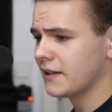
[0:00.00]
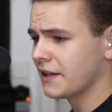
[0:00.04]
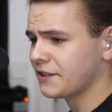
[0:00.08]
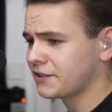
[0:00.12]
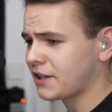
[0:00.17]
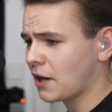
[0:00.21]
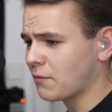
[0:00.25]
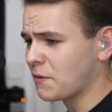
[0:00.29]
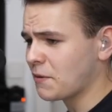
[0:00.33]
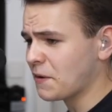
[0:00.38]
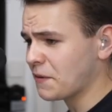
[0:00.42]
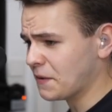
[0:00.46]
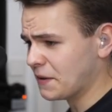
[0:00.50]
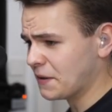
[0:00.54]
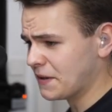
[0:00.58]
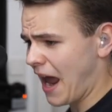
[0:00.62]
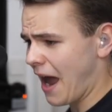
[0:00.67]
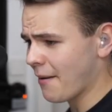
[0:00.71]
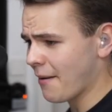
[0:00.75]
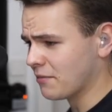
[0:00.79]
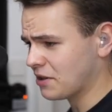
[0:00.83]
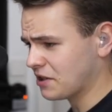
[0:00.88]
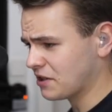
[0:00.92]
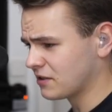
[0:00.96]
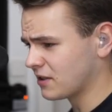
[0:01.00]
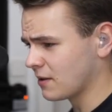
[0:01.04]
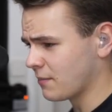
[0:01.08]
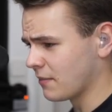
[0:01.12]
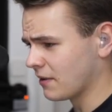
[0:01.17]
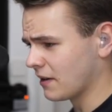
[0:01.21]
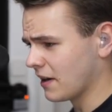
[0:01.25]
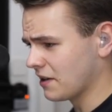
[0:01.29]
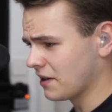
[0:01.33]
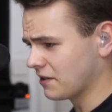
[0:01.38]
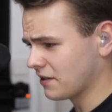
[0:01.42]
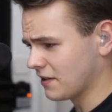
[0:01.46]
Let's get rid of the damage
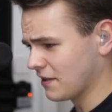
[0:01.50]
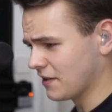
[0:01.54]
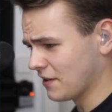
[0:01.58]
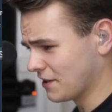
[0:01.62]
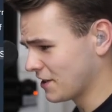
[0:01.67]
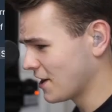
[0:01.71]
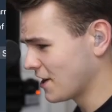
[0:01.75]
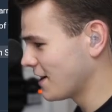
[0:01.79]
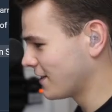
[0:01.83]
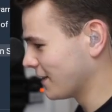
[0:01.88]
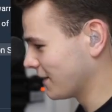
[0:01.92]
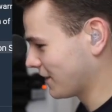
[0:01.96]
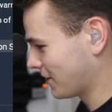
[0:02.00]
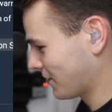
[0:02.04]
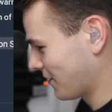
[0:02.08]
simulation here, Jesus